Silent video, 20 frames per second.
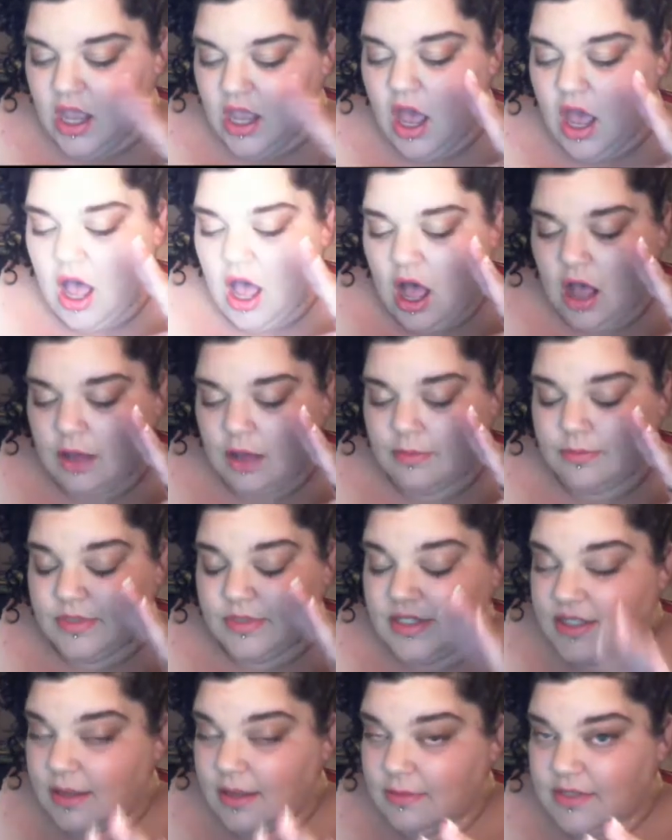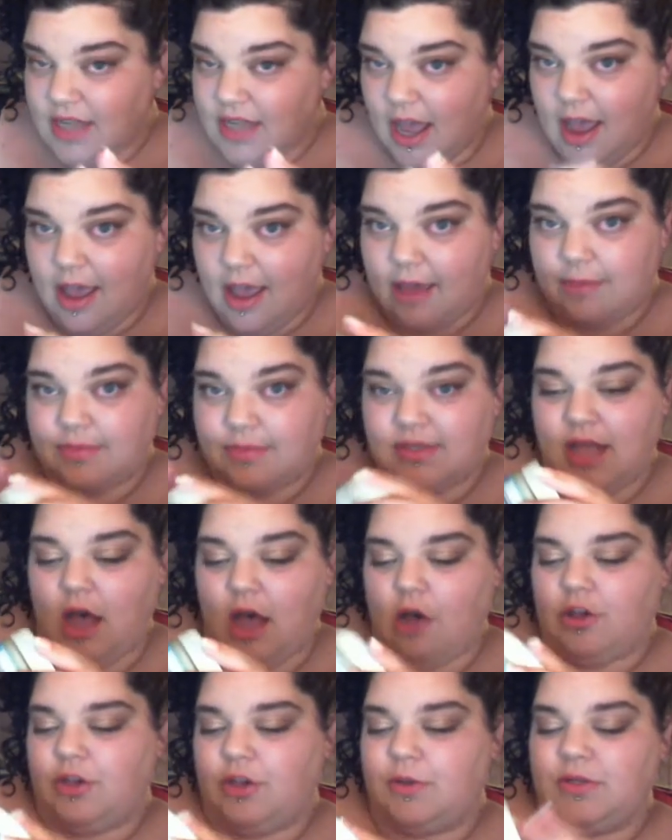Um, sometimes I'll
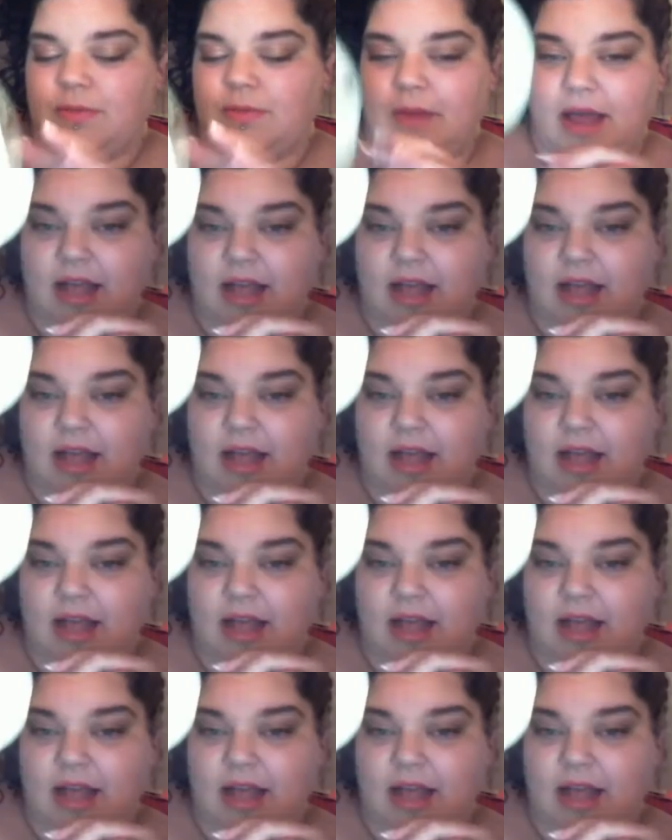use about a